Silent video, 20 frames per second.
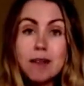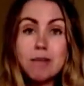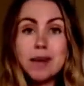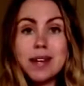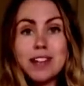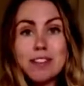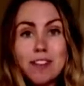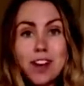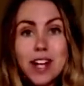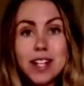But
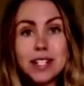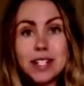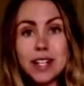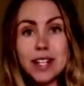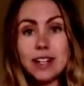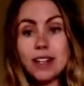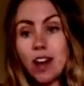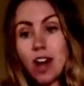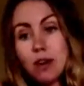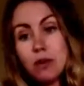if I
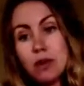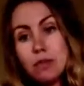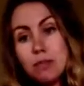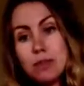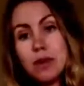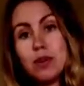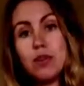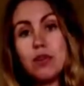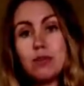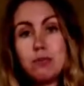did, I would
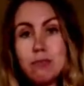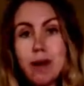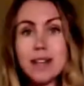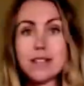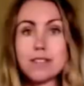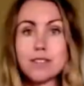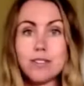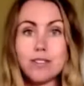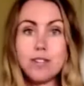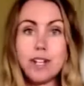build
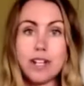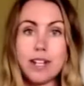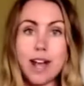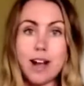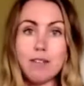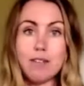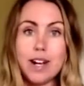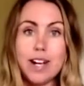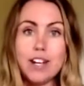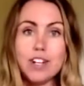muscle in
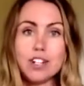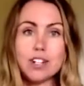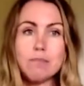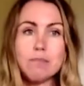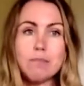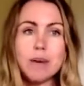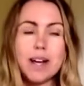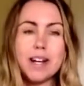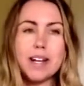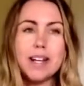that
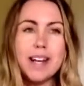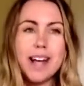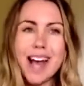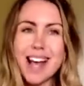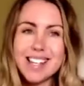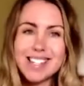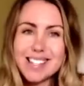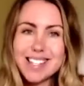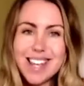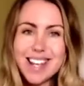region. But
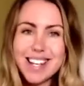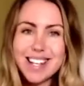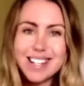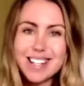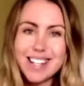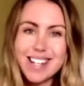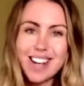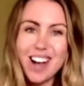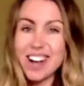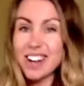
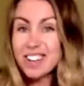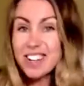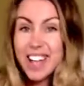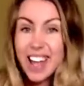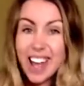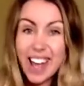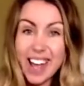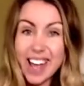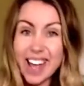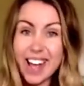aesthetically, I don't
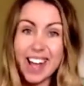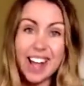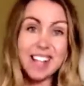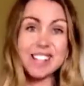care.